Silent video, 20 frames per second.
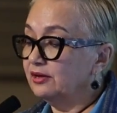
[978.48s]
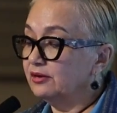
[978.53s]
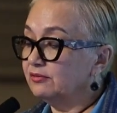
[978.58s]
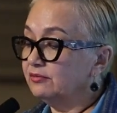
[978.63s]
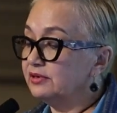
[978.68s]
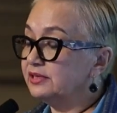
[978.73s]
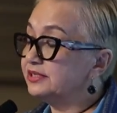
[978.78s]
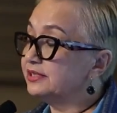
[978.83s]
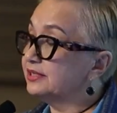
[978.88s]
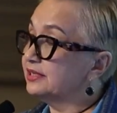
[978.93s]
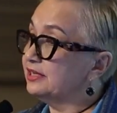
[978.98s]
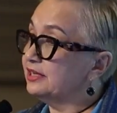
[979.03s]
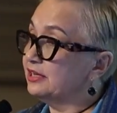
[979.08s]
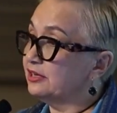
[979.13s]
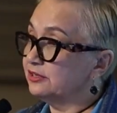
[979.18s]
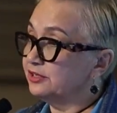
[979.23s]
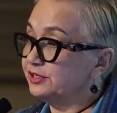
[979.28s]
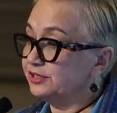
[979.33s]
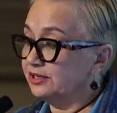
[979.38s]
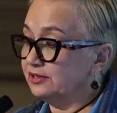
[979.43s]
Recently,
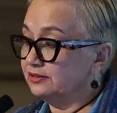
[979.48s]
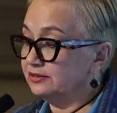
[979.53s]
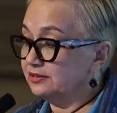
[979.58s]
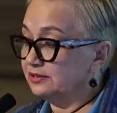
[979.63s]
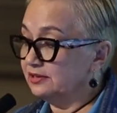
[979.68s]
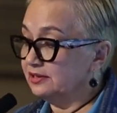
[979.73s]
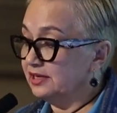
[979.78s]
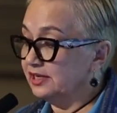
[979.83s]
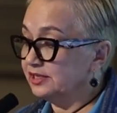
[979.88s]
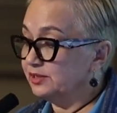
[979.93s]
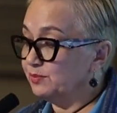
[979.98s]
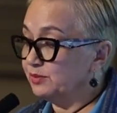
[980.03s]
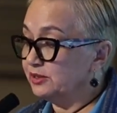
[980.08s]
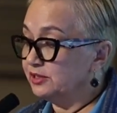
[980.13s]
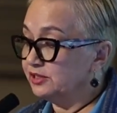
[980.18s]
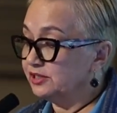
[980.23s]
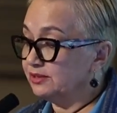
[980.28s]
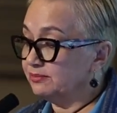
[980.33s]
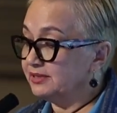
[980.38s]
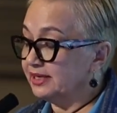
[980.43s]
our shelter has
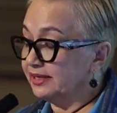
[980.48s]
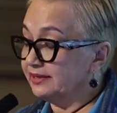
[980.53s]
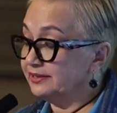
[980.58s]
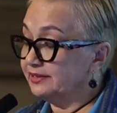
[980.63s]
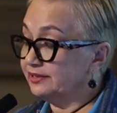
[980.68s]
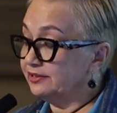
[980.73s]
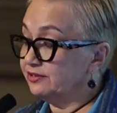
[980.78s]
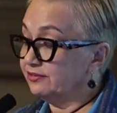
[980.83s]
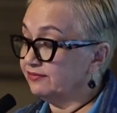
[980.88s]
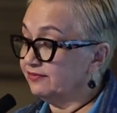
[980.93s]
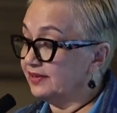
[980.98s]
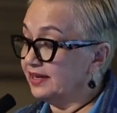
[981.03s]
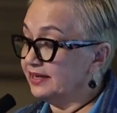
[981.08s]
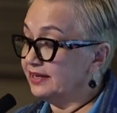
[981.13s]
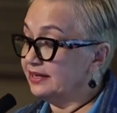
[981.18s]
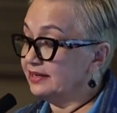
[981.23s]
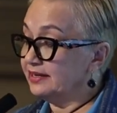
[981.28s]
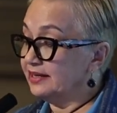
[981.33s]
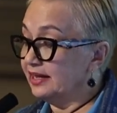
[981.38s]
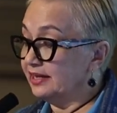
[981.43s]
been subjected to
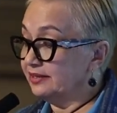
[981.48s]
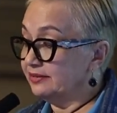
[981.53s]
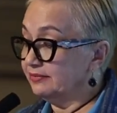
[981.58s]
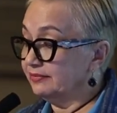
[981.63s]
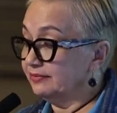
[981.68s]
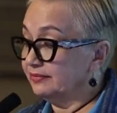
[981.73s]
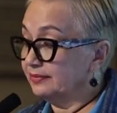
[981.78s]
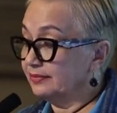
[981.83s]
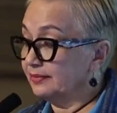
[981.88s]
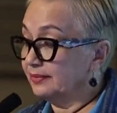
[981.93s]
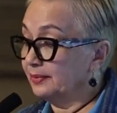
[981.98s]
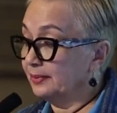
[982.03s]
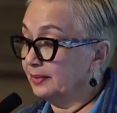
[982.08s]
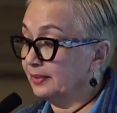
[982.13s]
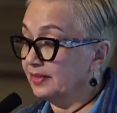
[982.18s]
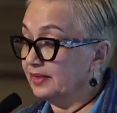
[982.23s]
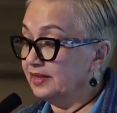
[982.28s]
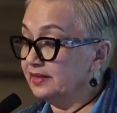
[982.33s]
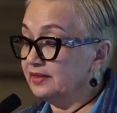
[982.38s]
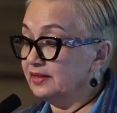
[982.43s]
flooding again.
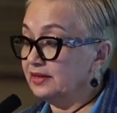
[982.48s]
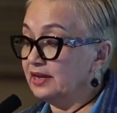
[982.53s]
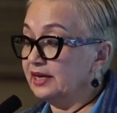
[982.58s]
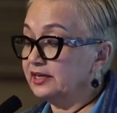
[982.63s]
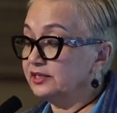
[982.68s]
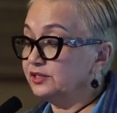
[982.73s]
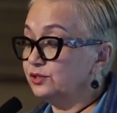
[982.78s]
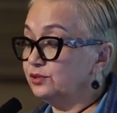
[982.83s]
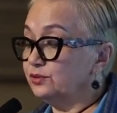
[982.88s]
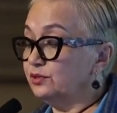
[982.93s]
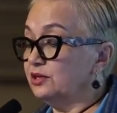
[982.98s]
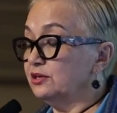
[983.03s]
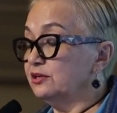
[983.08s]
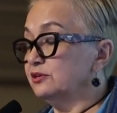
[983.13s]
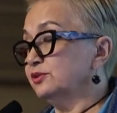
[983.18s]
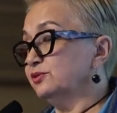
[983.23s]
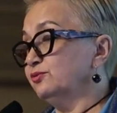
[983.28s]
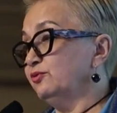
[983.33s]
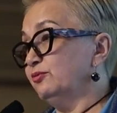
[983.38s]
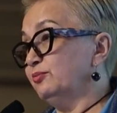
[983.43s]
In the last 2
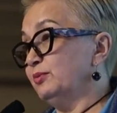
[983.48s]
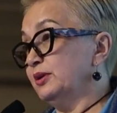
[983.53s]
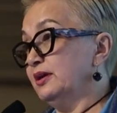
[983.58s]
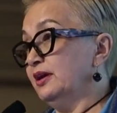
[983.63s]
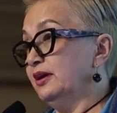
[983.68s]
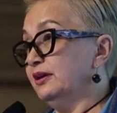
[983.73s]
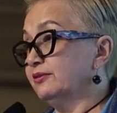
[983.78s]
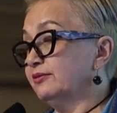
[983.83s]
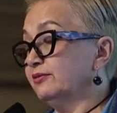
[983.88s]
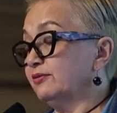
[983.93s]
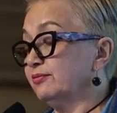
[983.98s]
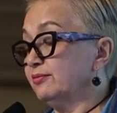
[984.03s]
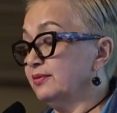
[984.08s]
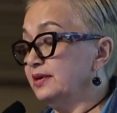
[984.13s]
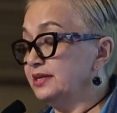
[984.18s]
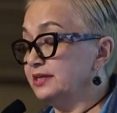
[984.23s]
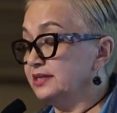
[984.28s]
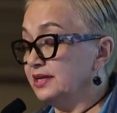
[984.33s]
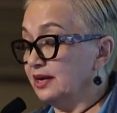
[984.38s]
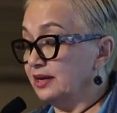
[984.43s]
years, we've been hit
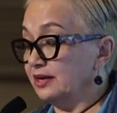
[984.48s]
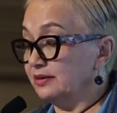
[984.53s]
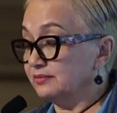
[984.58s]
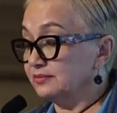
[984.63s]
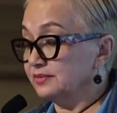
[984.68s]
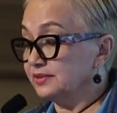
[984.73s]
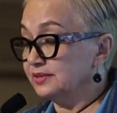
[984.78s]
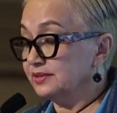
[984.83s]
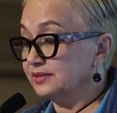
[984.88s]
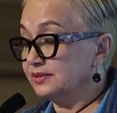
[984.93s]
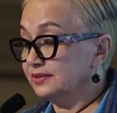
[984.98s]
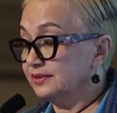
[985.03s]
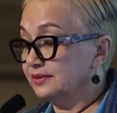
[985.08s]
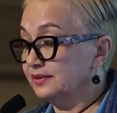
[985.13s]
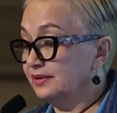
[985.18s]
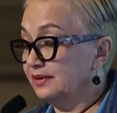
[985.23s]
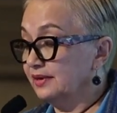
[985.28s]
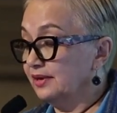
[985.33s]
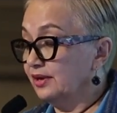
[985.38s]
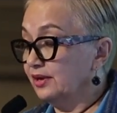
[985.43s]
3
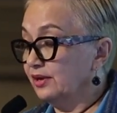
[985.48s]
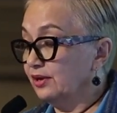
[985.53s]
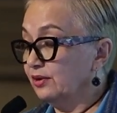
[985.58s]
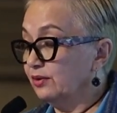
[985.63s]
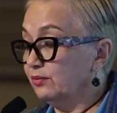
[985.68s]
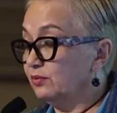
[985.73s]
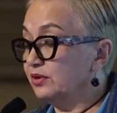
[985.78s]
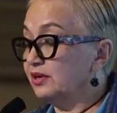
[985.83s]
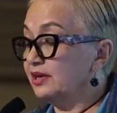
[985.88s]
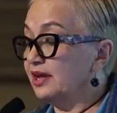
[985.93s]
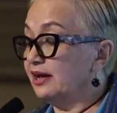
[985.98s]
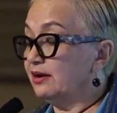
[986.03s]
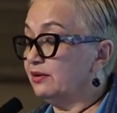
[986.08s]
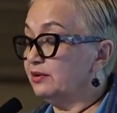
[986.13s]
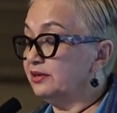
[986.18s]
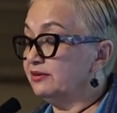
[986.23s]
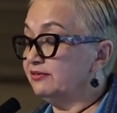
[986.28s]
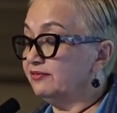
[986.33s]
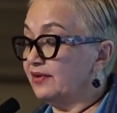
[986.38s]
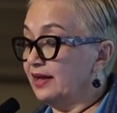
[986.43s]
times. We're
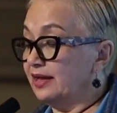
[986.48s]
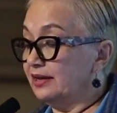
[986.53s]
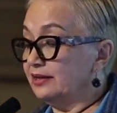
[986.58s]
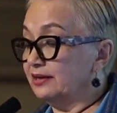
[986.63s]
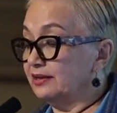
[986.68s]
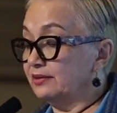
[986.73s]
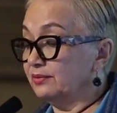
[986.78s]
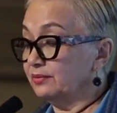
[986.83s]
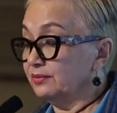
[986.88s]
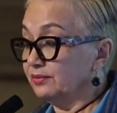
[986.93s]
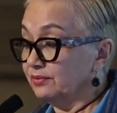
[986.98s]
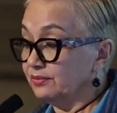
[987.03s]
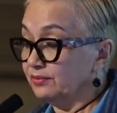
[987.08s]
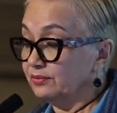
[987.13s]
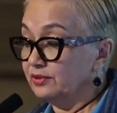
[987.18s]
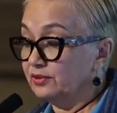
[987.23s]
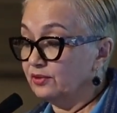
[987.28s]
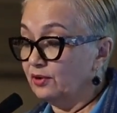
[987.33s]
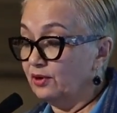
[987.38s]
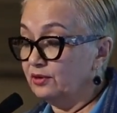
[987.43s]
now in a valley
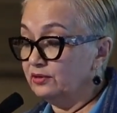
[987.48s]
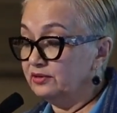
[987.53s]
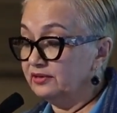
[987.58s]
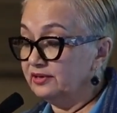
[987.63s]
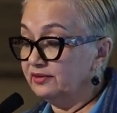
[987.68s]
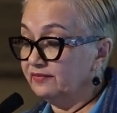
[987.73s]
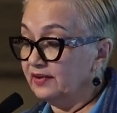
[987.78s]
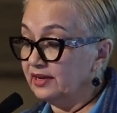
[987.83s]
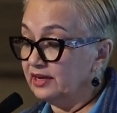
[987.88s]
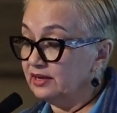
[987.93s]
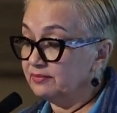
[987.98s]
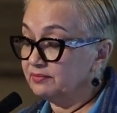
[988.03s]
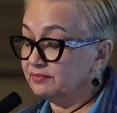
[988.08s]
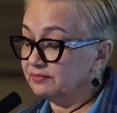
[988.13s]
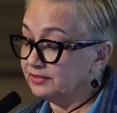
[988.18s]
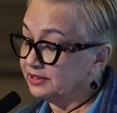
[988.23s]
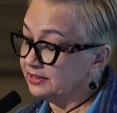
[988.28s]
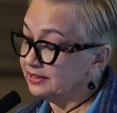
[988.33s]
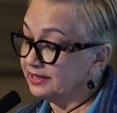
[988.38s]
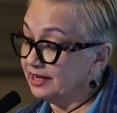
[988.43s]
with all the
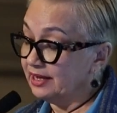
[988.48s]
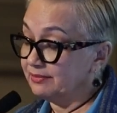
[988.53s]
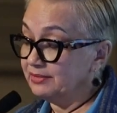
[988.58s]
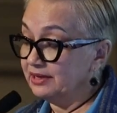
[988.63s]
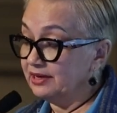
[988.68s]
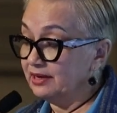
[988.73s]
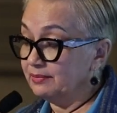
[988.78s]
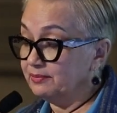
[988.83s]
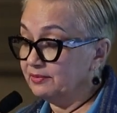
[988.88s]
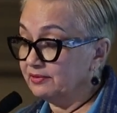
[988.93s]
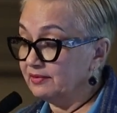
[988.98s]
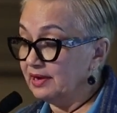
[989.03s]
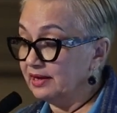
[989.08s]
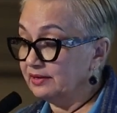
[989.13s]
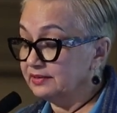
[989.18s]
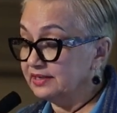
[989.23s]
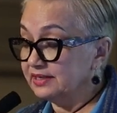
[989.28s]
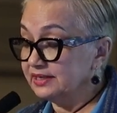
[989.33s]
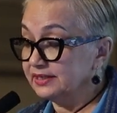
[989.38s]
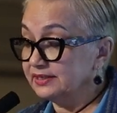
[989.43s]
development coming up
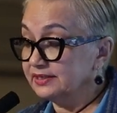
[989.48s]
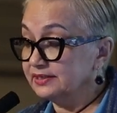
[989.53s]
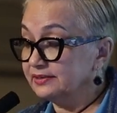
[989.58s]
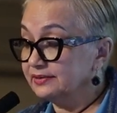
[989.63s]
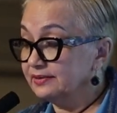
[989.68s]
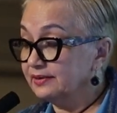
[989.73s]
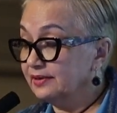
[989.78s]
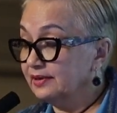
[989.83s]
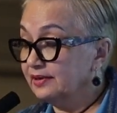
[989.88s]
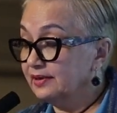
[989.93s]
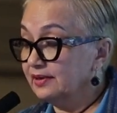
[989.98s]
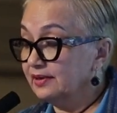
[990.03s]
around us.